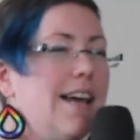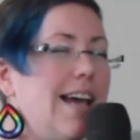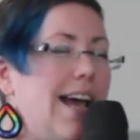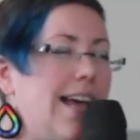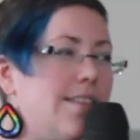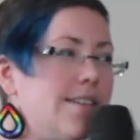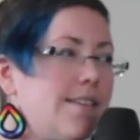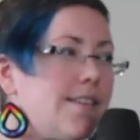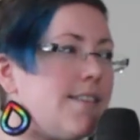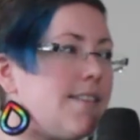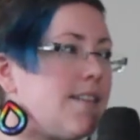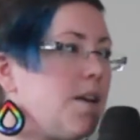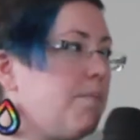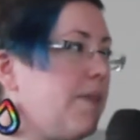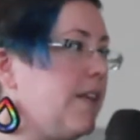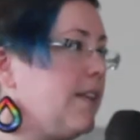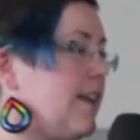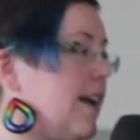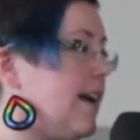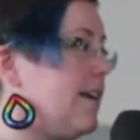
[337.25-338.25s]
And this is
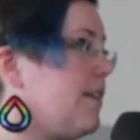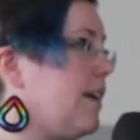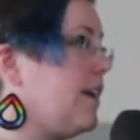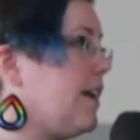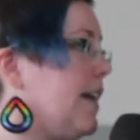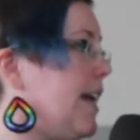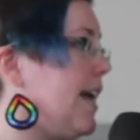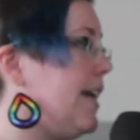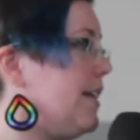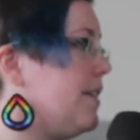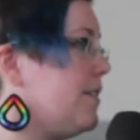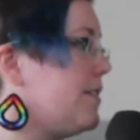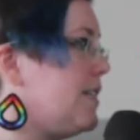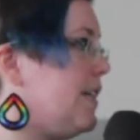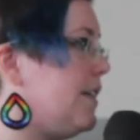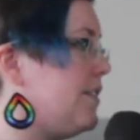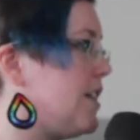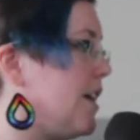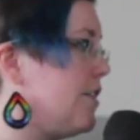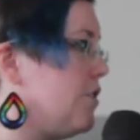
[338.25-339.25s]
something that I think Canadians
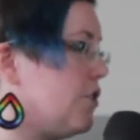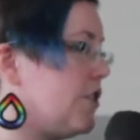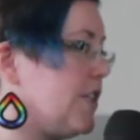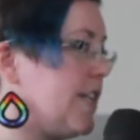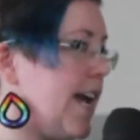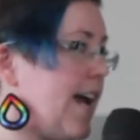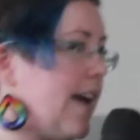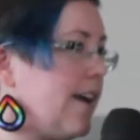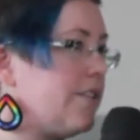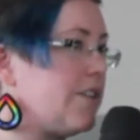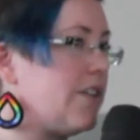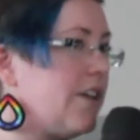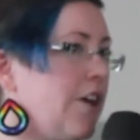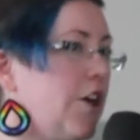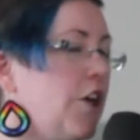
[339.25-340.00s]
need to understand.